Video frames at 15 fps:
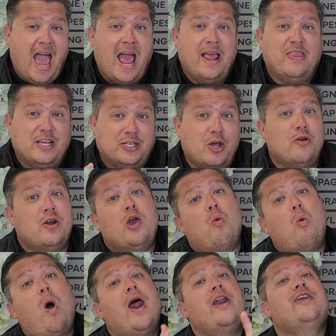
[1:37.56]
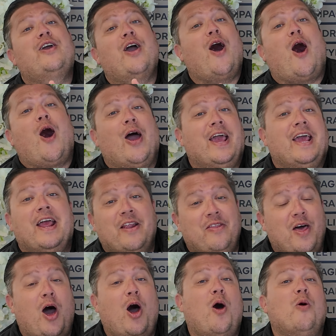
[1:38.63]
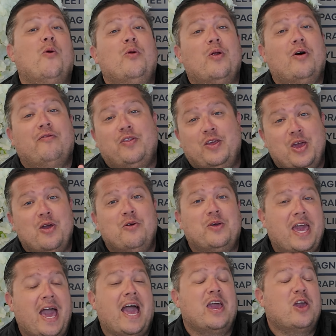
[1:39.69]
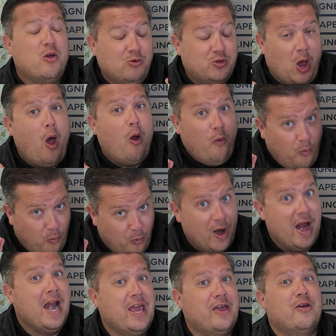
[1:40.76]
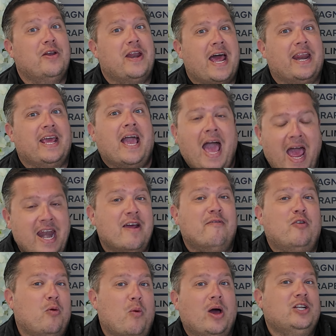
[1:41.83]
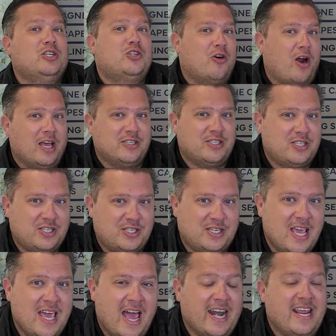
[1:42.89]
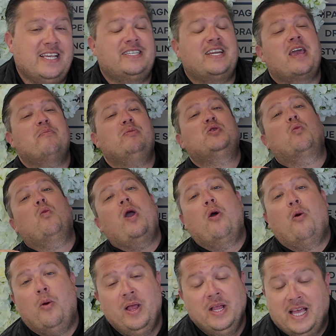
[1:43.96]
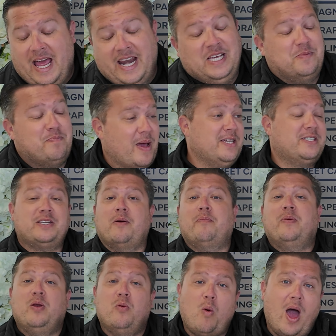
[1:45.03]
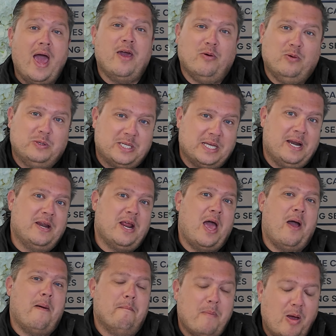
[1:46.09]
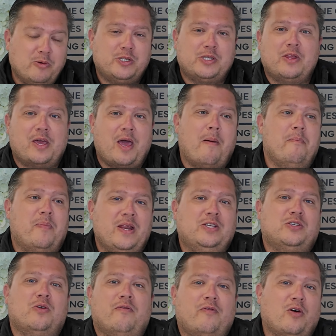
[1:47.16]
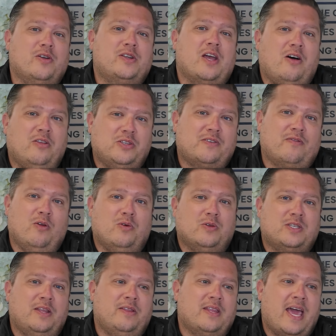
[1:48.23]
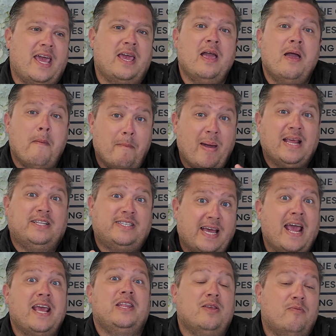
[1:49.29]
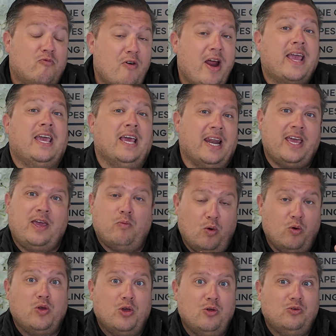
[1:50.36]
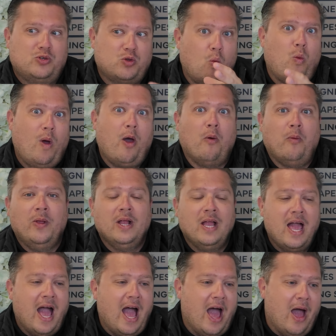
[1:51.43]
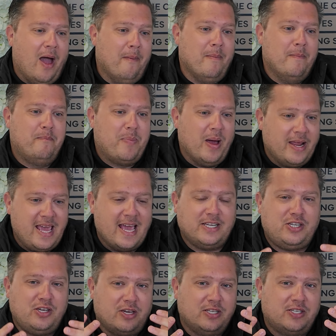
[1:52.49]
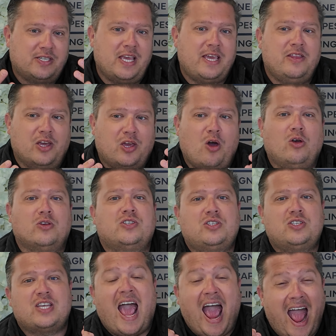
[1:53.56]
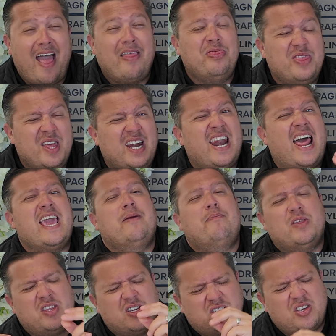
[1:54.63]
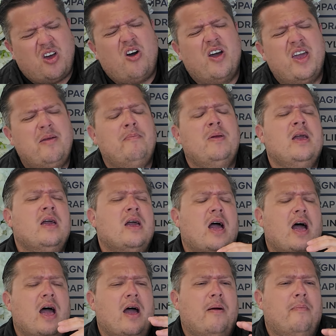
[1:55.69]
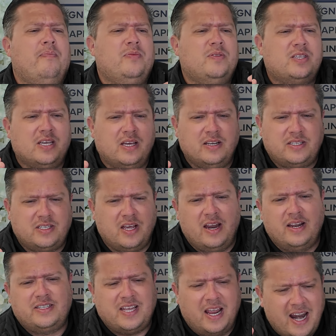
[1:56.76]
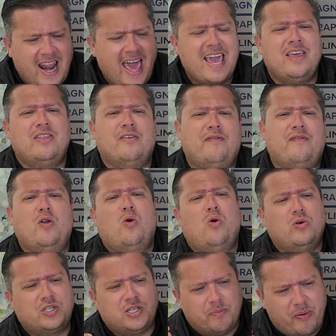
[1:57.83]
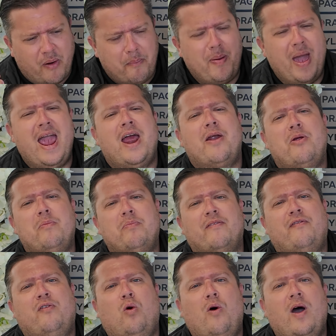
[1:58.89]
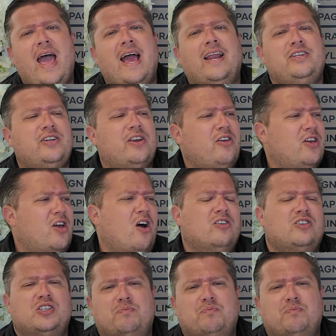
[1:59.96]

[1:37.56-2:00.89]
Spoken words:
And there's only one guy in the whole of the UK who's really good at it and everyone trusts. And his name is Will, and he's based up in Wales. And most of the companies who have got dance floors and they maintain them regularly will use Will. But yes, you can see the costs and the labour, the time to lay the floor, to prepare it beforehand. You know, you can't